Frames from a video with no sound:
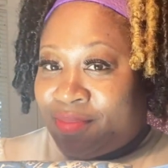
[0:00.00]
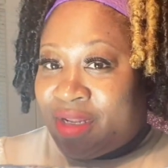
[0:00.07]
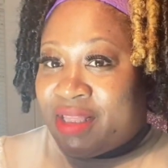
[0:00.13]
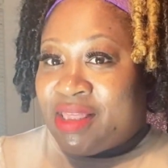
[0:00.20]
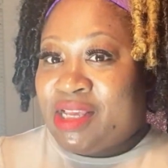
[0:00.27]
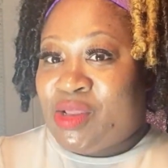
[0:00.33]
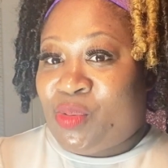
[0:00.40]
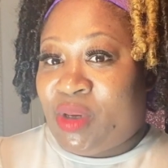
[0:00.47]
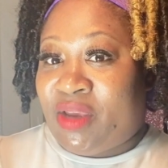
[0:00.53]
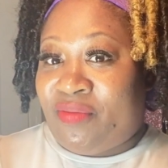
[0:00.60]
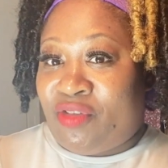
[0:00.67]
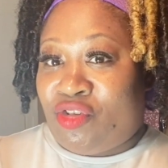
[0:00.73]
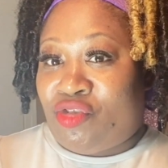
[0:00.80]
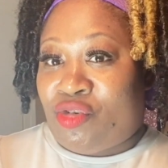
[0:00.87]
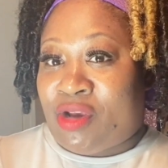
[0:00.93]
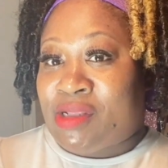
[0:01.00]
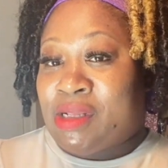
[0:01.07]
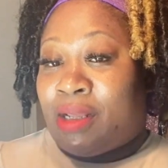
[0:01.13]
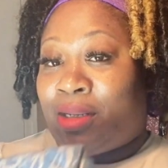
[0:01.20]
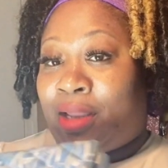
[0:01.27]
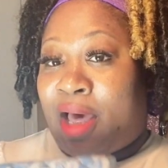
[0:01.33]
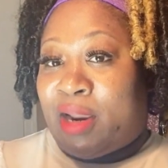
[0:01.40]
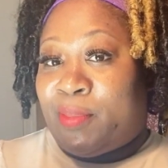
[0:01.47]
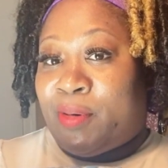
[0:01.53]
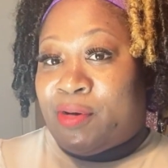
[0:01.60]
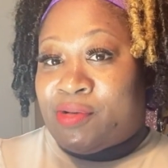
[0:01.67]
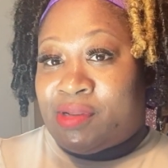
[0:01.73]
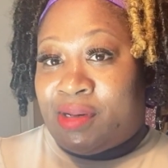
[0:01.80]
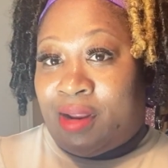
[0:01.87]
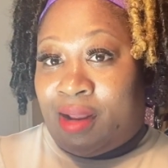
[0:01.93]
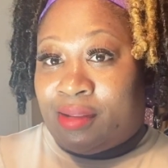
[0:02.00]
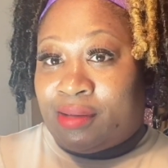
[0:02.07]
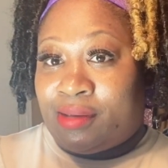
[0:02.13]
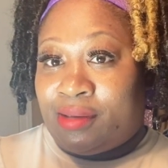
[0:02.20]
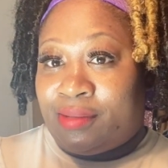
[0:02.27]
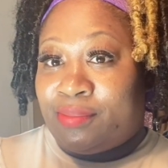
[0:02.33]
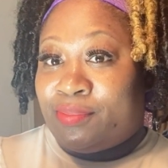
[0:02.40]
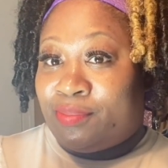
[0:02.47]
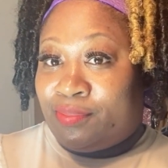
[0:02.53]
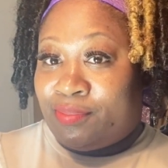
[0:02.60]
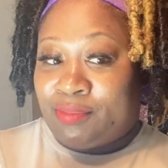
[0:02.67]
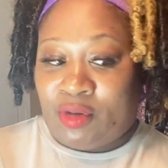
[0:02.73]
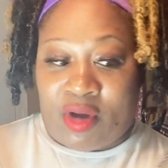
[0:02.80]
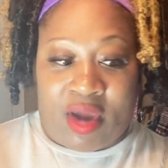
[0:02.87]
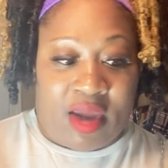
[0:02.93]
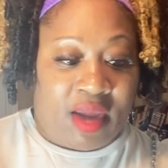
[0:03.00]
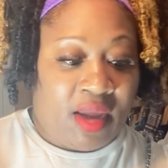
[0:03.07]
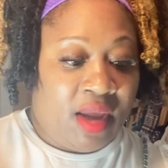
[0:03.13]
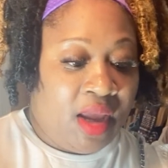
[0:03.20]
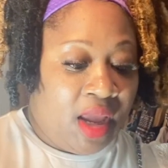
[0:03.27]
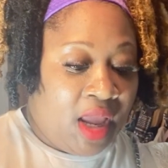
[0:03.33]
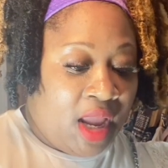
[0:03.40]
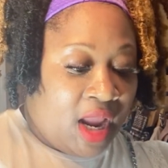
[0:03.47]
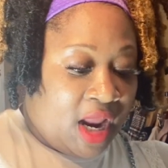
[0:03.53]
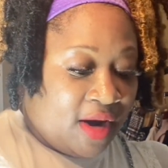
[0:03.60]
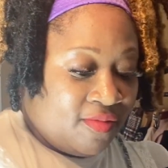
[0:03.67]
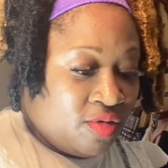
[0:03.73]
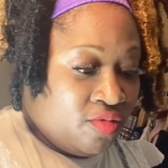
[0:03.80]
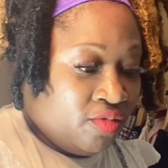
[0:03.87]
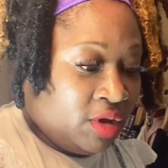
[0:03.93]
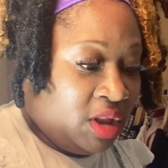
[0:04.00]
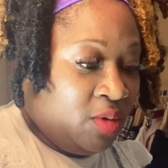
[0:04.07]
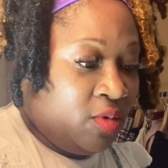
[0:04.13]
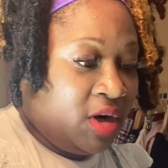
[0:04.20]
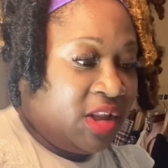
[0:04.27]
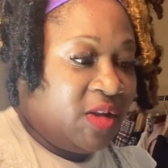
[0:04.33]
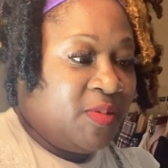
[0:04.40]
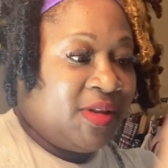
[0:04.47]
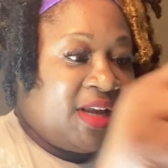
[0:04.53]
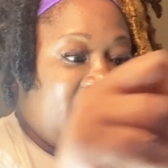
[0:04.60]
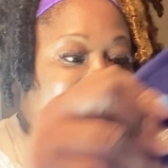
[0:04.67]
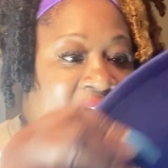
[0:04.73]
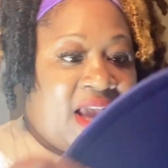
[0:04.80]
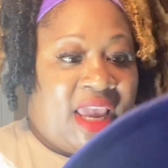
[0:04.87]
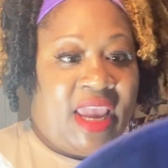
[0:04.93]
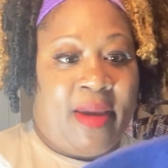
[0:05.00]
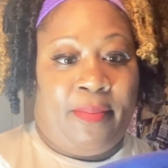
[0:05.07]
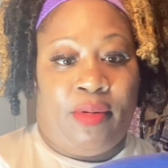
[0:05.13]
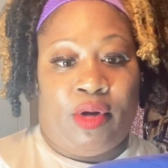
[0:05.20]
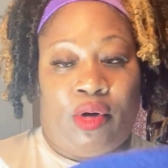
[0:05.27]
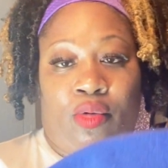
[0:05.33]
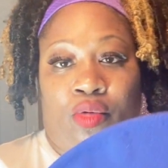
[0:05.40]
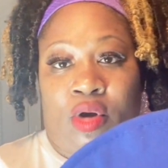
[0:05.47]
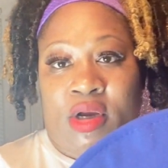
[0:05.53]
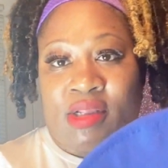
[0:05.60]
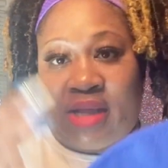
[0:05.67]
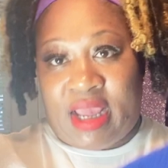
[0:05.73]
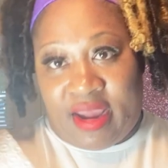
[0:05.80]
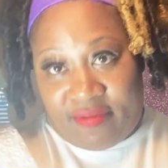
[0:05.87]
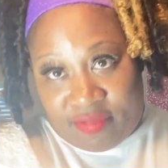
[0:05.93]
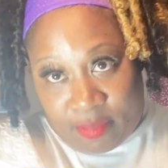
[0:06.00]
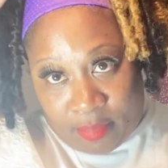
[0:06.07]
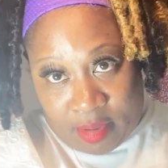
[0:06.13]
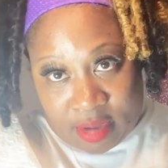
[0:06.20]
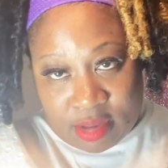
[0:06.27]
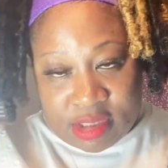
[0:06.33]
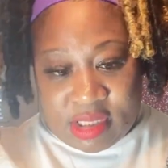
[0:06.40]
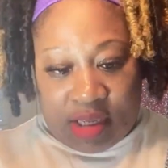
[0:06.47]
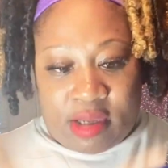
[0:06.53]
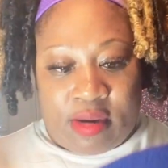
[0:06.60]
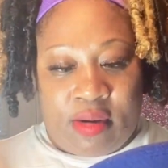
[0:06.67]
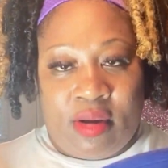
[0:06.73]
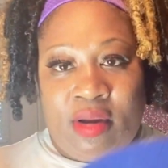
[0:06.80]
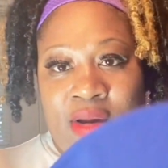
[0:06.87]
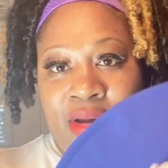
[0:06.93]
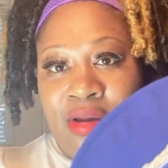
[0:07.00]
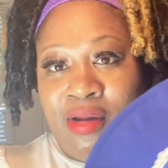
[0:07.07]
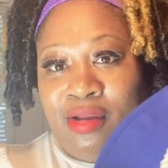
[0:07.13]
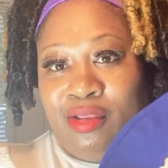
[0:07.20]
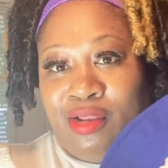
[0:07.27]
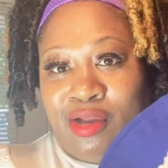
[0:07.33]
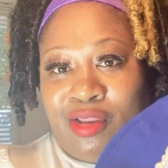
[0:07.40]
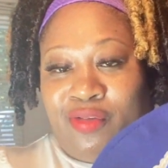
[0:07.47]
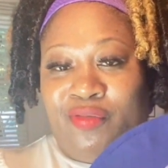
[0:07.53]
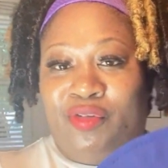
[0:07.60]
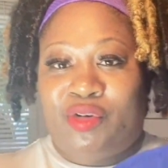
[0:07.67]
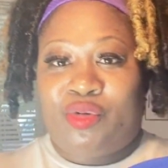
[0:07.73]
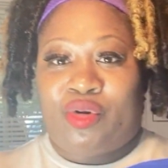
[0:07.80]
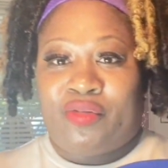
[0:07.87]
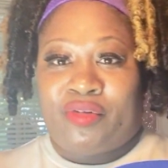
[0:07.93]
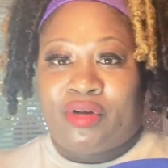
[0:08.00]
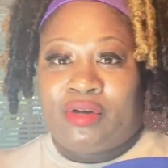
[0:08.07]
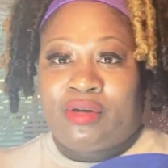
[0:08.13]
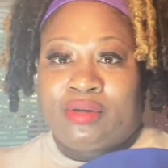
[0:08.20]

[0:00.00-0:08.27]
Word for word: this would give this dress a lot of personality, okay? And if you really wanted to pizzazz it, I can't put it on because I have the ponytail. Look at the fedora.